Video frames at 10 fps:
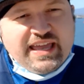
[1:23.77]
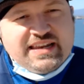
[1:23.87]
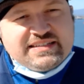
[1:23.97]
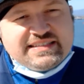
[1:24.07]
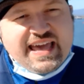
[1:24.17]
It
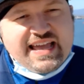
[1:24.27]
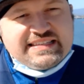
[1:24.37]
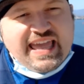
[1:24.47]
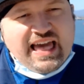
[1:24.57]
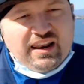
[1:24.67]
is
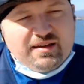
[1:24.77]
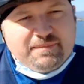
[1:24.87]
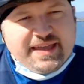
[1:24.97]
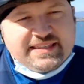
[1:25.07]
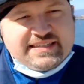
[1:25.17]
that
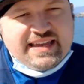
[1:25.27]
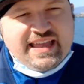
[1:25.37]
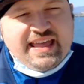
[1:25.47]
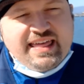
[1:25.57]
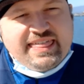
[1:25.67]
element,
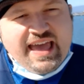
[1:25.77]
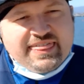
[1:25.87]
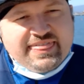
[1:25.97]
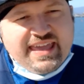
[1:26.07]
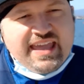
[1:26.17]
that
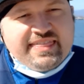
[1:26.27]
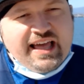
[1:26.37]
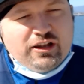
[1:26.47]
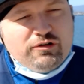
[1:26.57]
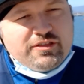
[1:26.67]
thing
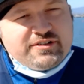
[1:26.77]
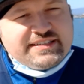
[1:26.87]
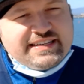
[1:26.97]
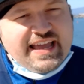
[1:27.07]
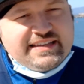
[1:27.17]
that Luther
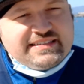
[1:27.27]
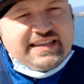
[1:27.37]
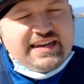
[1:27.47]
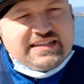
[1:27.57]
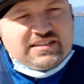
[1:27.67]
says
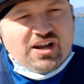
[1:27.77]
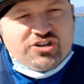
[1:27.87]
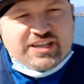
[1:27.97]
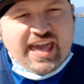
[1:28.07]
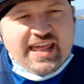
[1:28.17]
in his
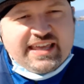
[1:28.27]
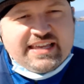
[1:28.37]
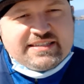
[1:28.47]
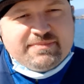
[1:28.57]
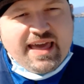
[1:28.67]
large catechism,